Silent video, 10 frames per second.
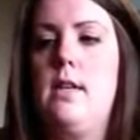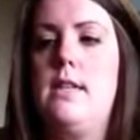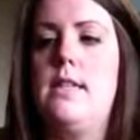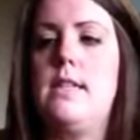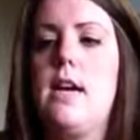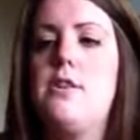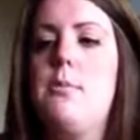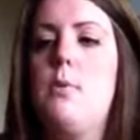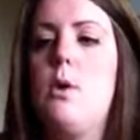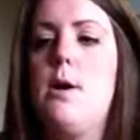
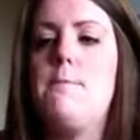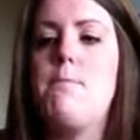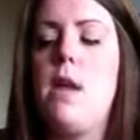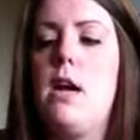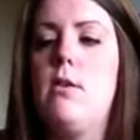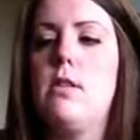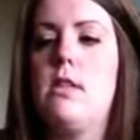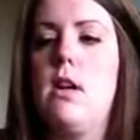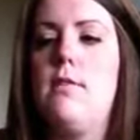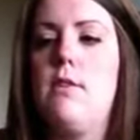Discussion board, I noticed a
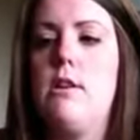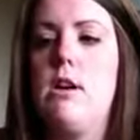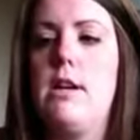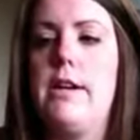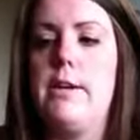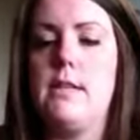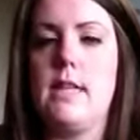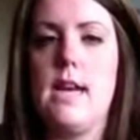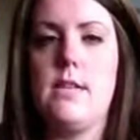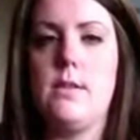lot of you are already using
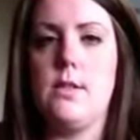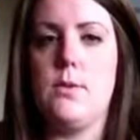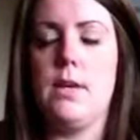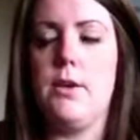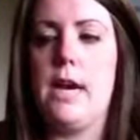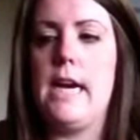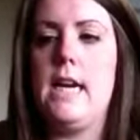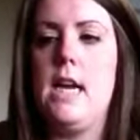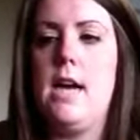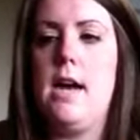that, so that's really
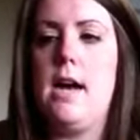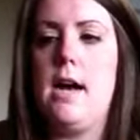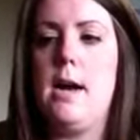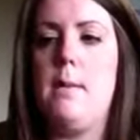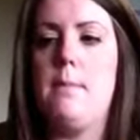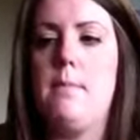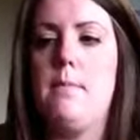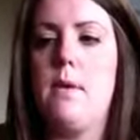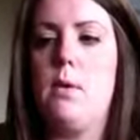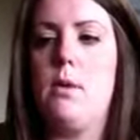great.
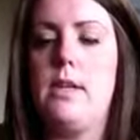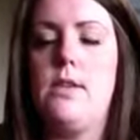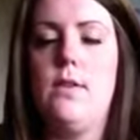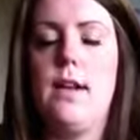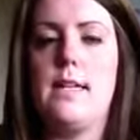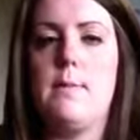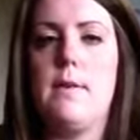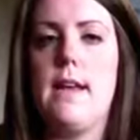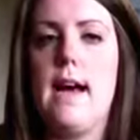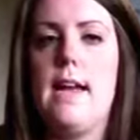Only two things
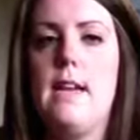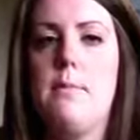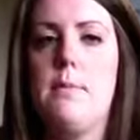about that.